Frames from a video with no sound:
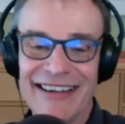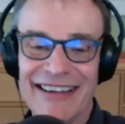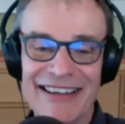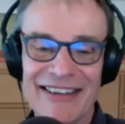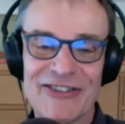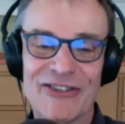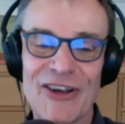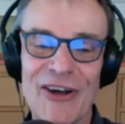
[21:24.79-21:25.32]

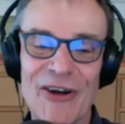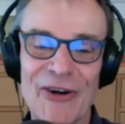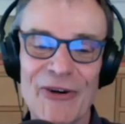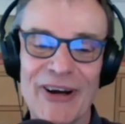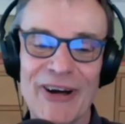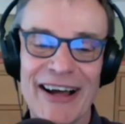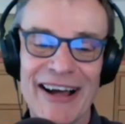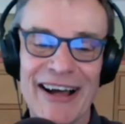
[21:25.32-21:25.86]
So
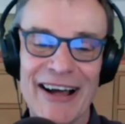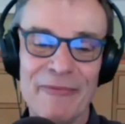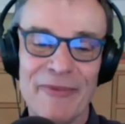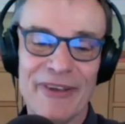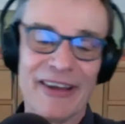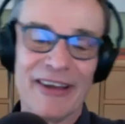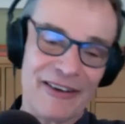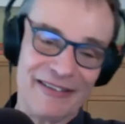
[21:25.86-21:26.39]
um,
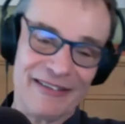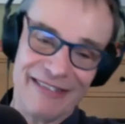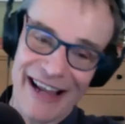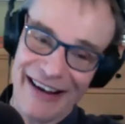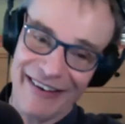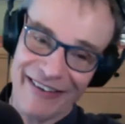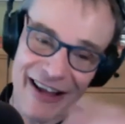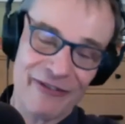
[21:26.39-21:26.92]
uh, they
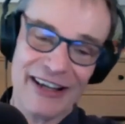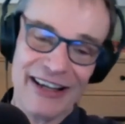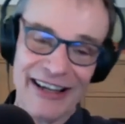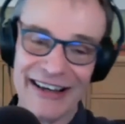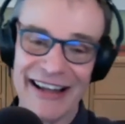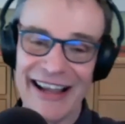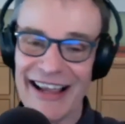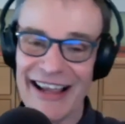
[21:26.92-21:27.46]
love it,
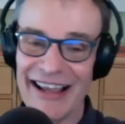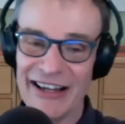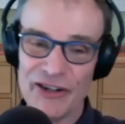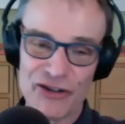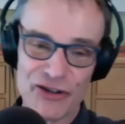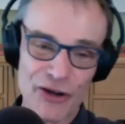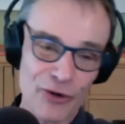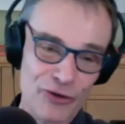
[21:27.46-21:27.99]
and it
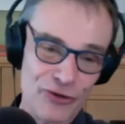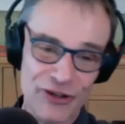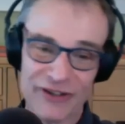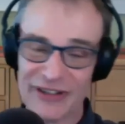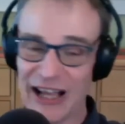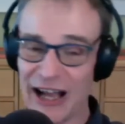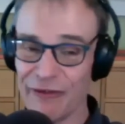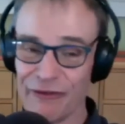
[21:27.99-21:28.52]
shows just
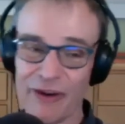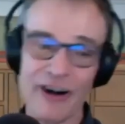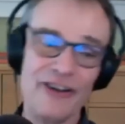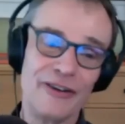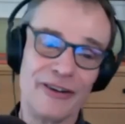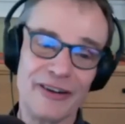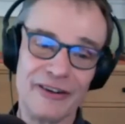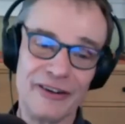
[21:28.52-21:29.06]
how far you
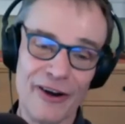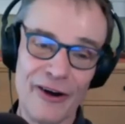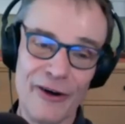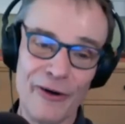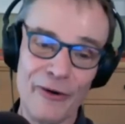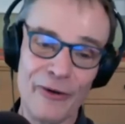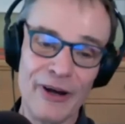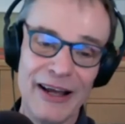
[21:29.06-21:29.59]
can
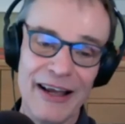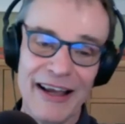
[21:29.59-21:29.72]
go,